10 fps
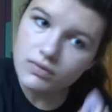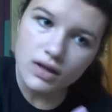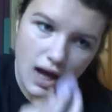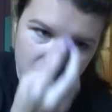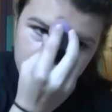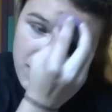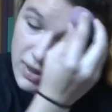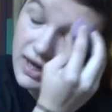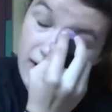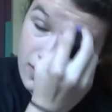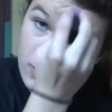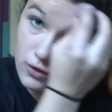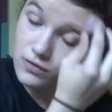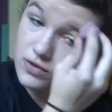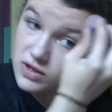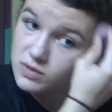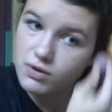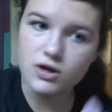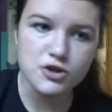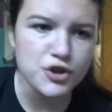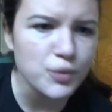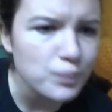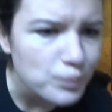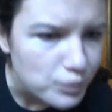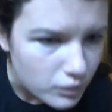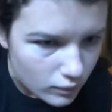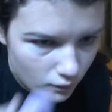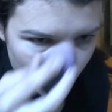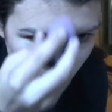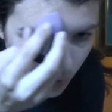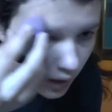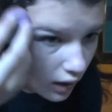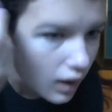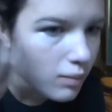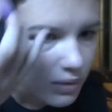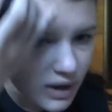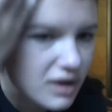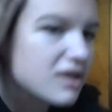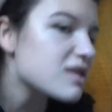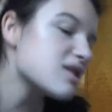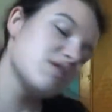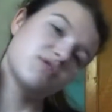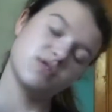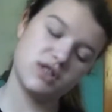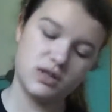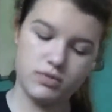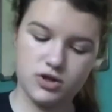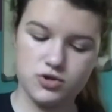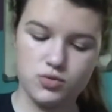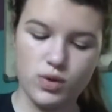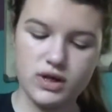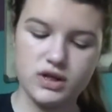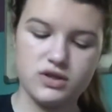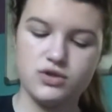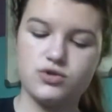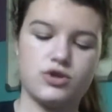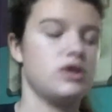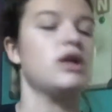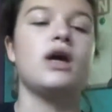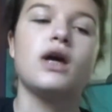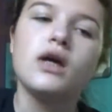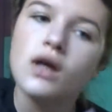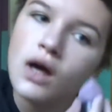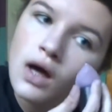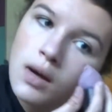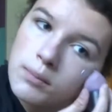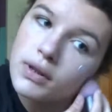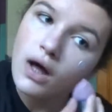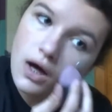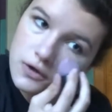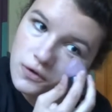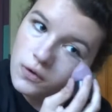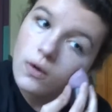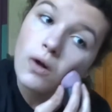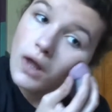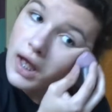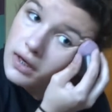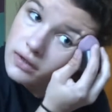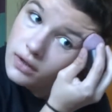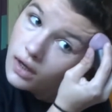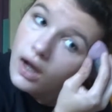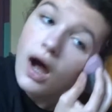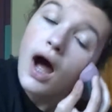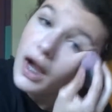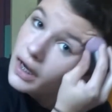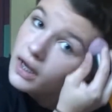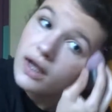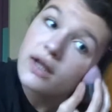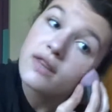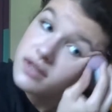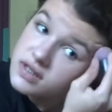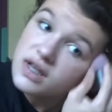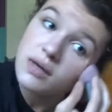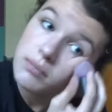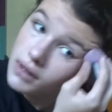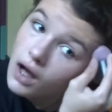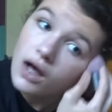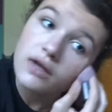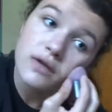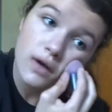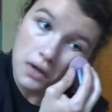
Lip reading: I have to get my hair curled for this part too. Because if you'll see in the pictures, Wendy is usually a blonde girl, and this ain't blonde.